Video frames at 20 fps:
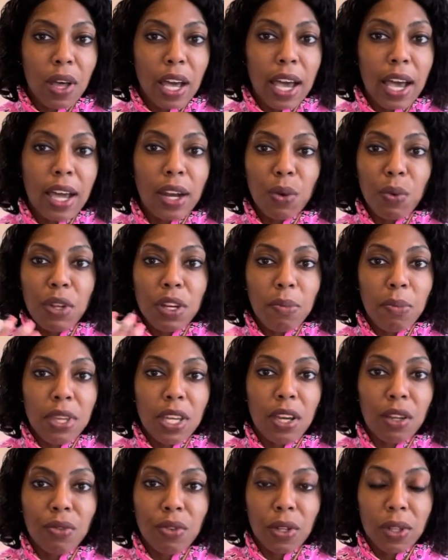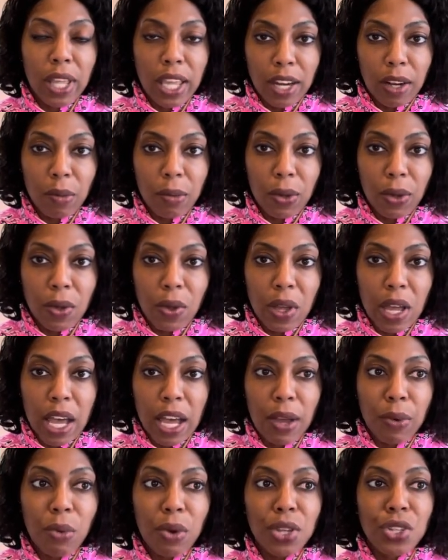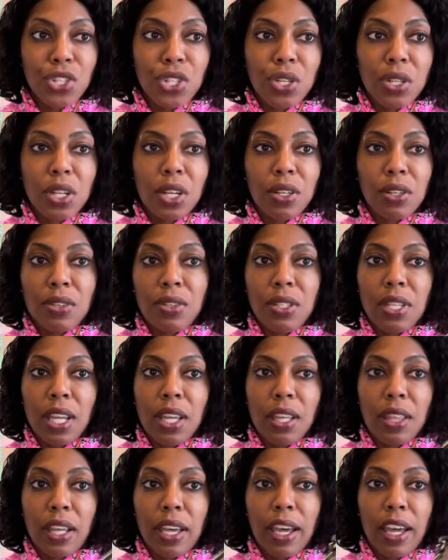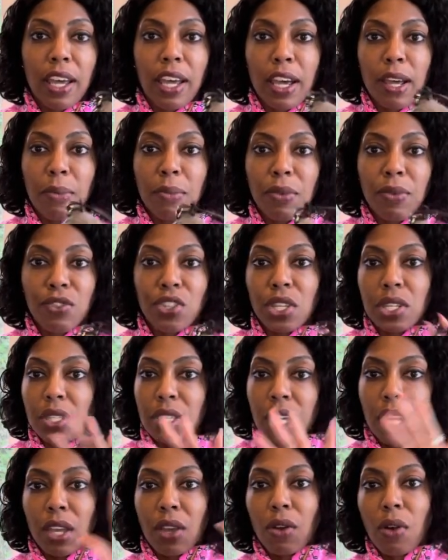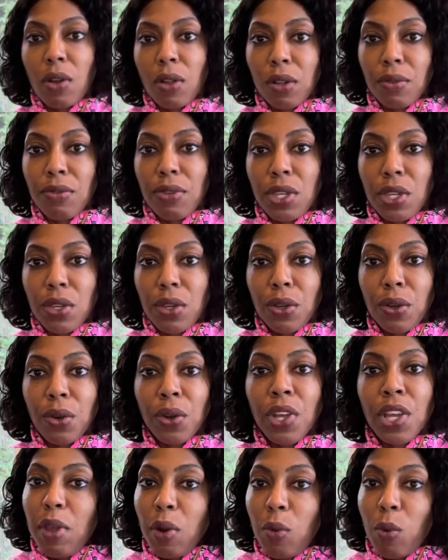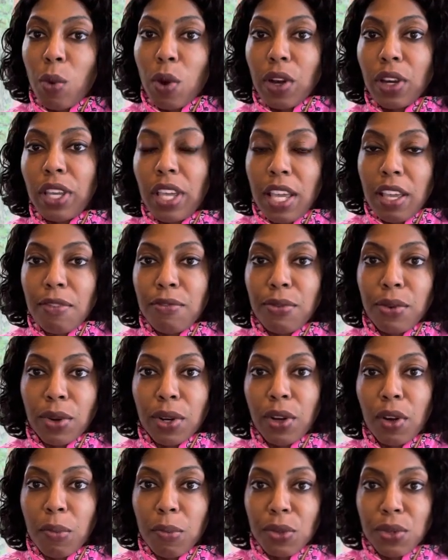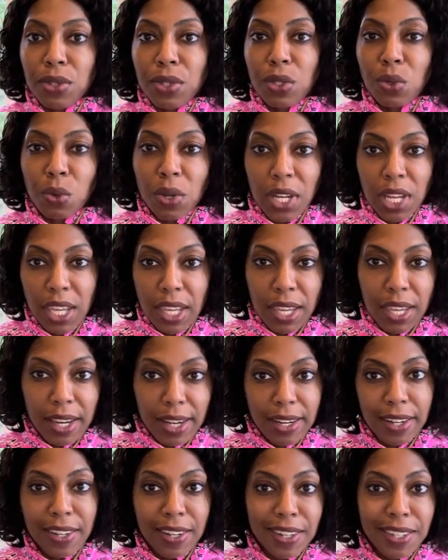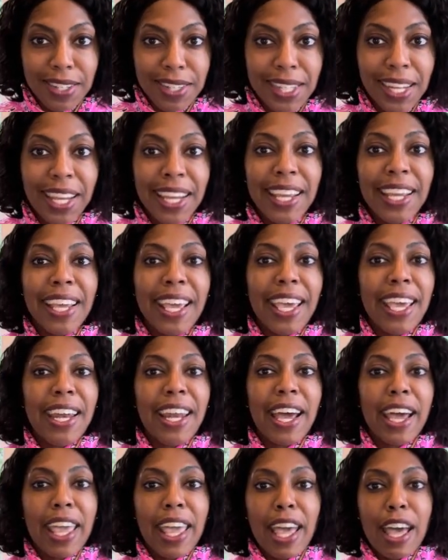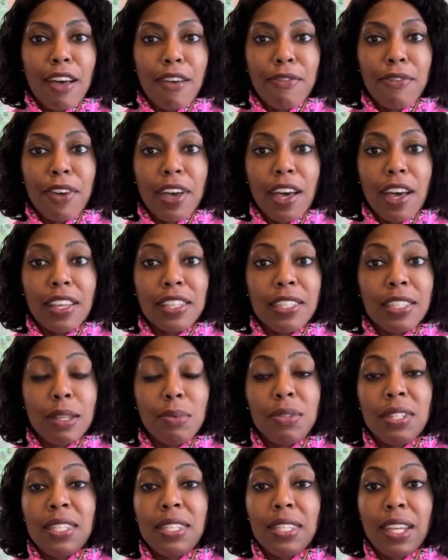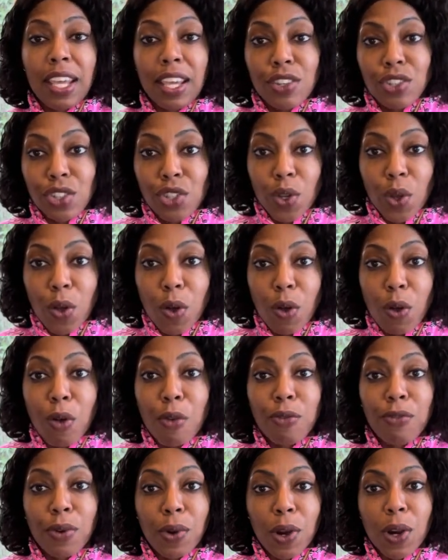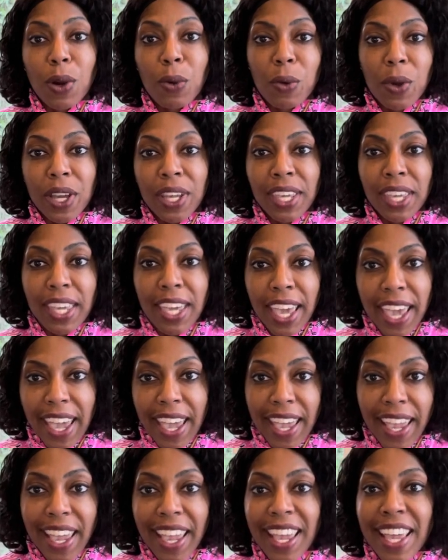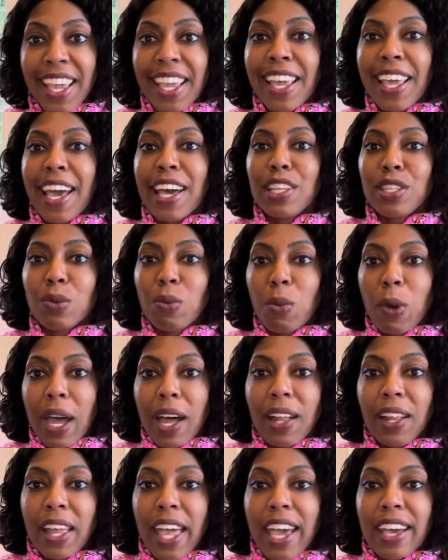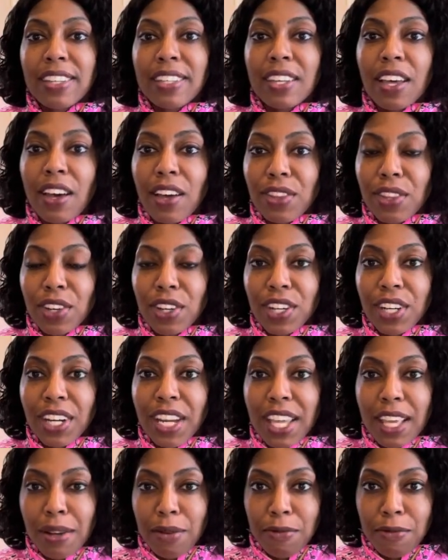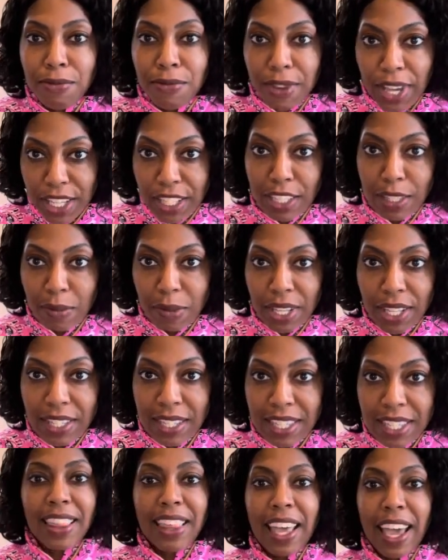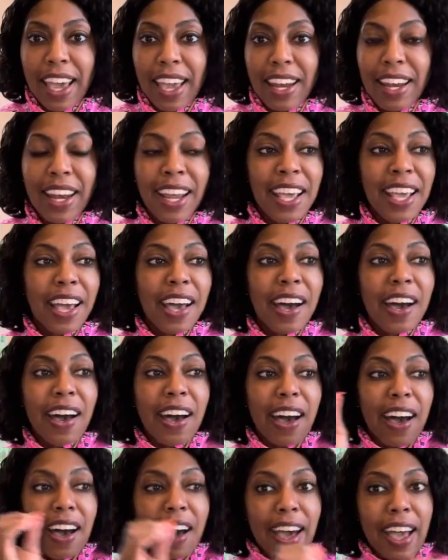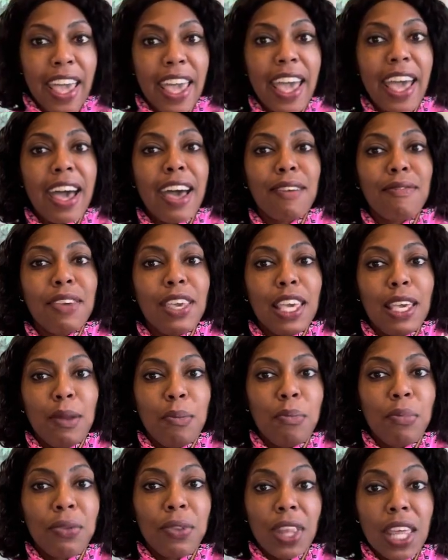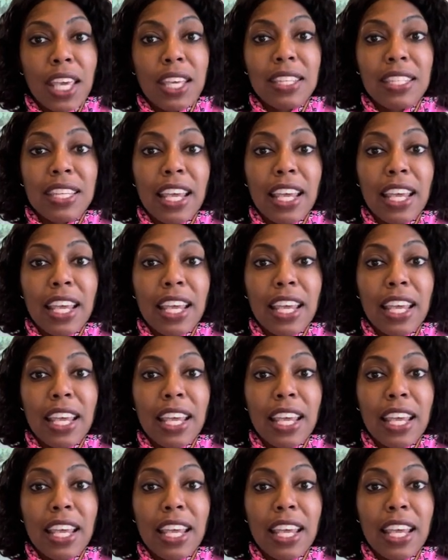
I don't want to be unrelatable. I want you to understand that I'm just like all of you and working for almost 20 years and I have a substantial 401k as well as other investments that I have in place.